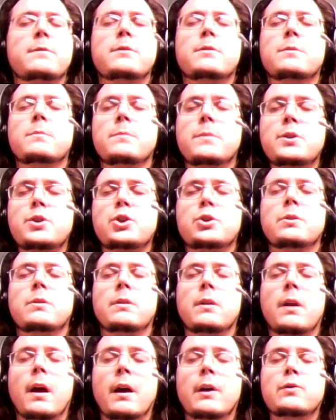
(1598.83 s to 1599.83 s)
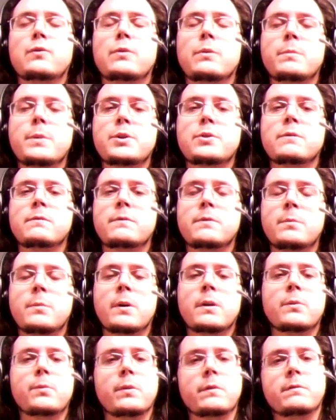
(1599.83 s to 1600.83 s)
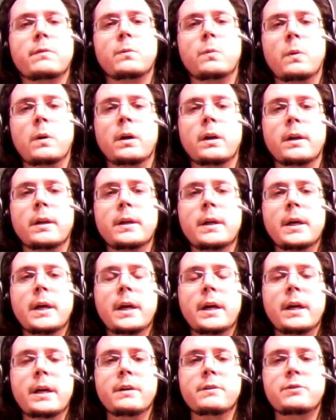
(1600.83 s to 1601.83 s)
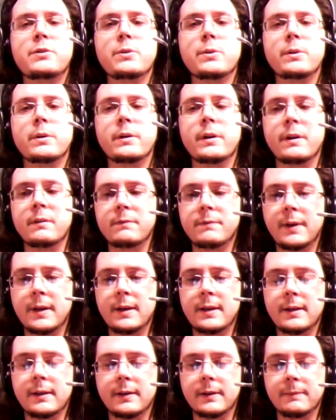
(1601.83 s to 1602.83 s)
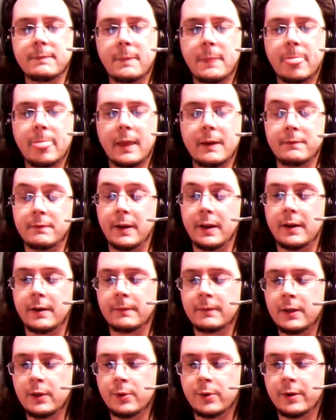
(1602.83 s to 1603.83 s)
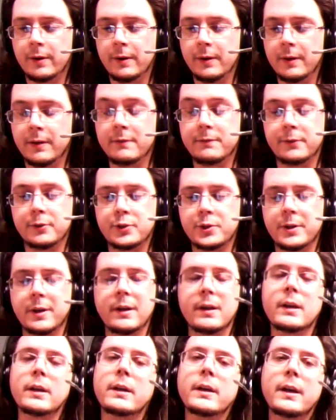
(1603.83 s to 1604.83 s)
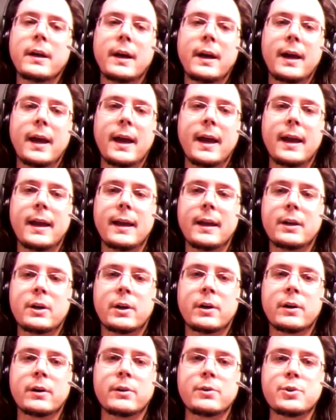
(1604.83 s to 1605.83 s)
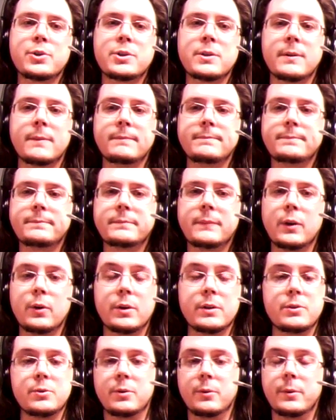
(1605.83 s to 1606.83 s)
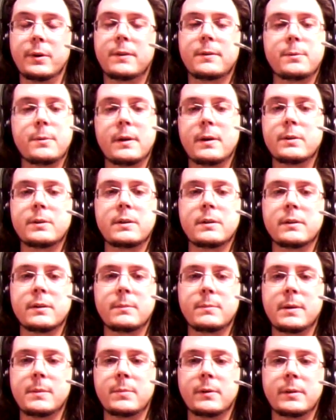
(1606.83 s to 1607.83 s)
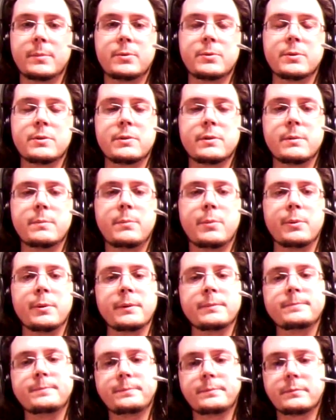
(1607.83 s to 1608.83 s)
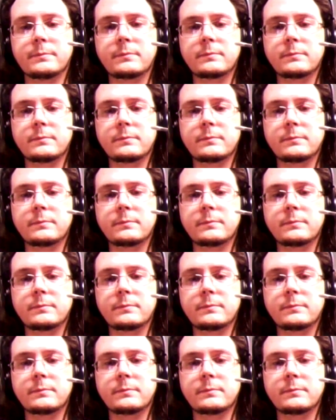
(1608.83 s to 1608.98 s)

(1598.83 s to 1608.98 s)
first mission, actual mission for Modern Warfare one, is you're invading, invading, you're infiltrating a cargo ship. You can do it with or without killing people up to a certain point.